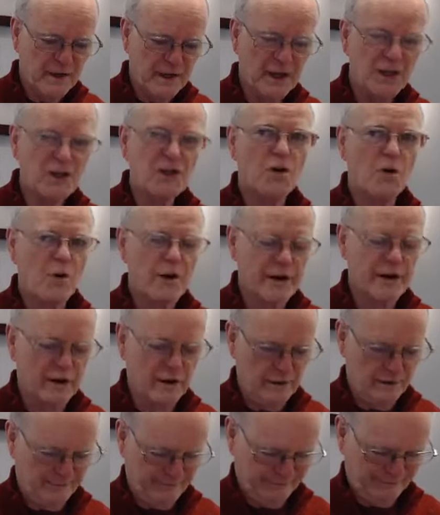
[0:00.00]

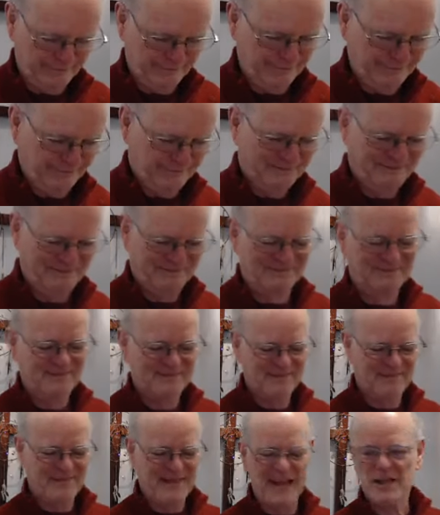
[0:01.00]
historical. Yes.
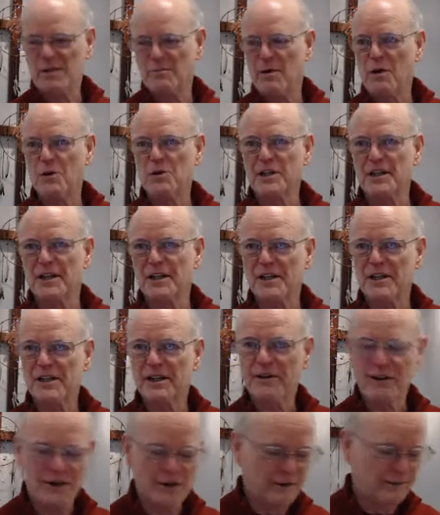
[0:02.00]
As opposed to
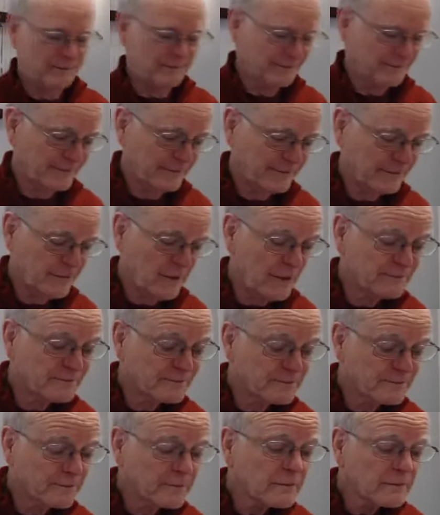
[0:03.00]
hysterical. So.
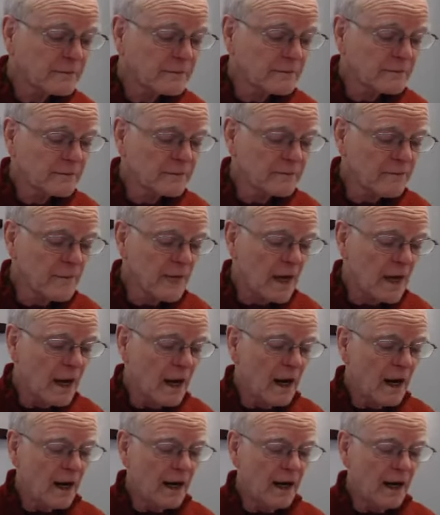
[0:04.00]

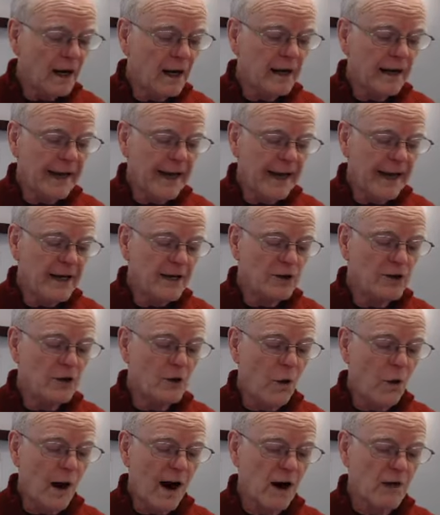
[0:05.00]
Uh, eight
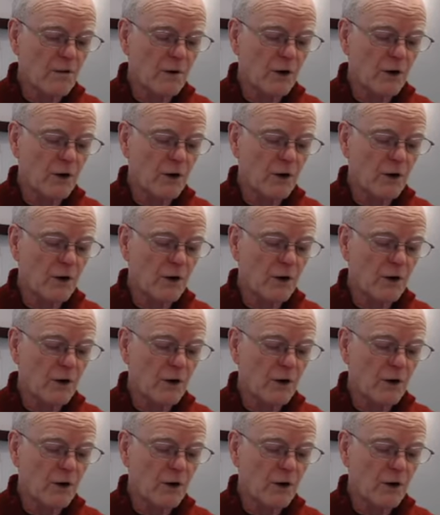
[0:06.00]
new choir